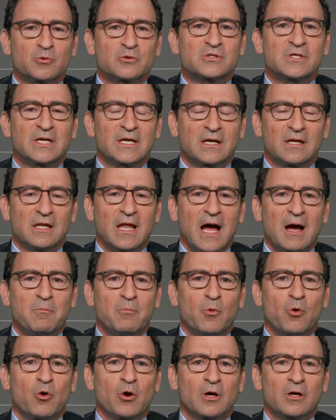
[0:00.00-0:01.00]
We're seeing a
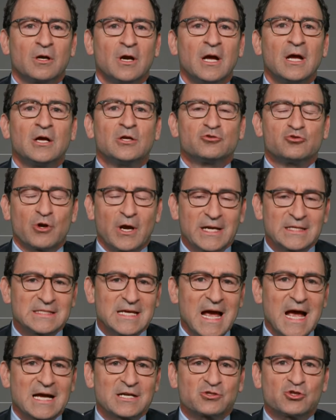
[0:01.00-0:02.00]
lot more
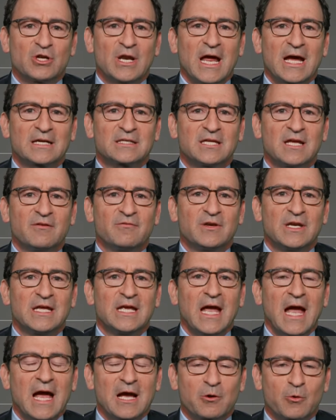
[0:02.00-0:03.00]
transaction
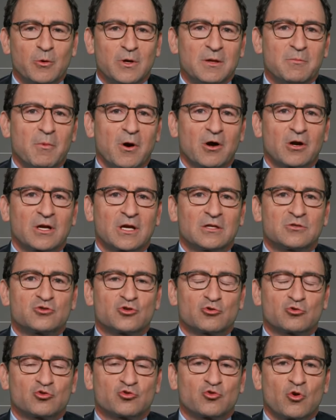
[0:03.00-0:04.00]
activity. Equity
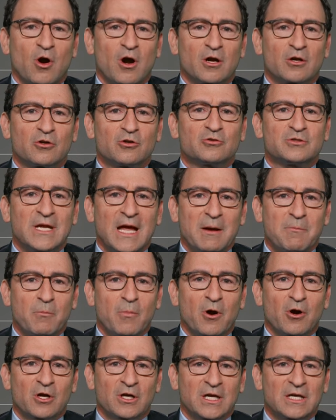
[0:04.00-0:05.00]
markets are stronger, debt
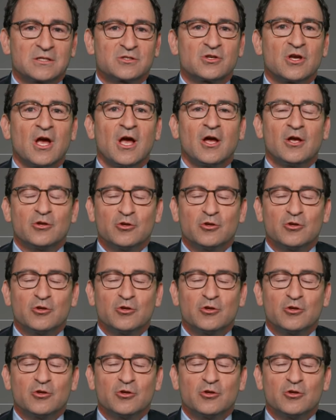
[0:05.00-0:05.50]
markets.